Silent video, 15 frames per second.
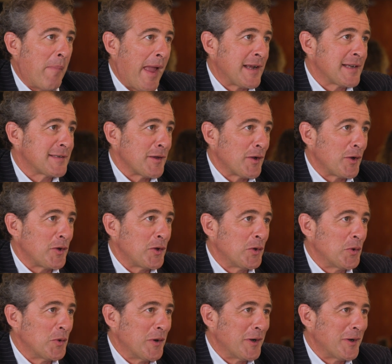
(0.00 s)
banks,
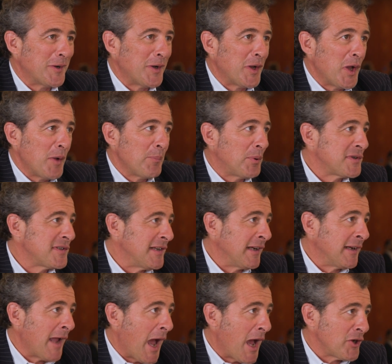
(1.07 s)

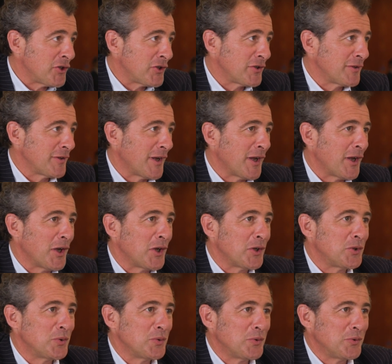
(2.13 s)
posting cash
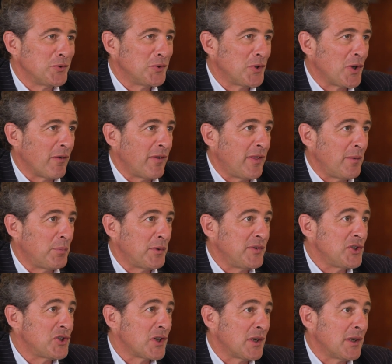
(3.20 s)
to cover their
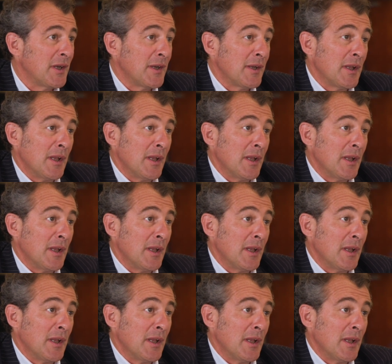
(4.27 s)
position.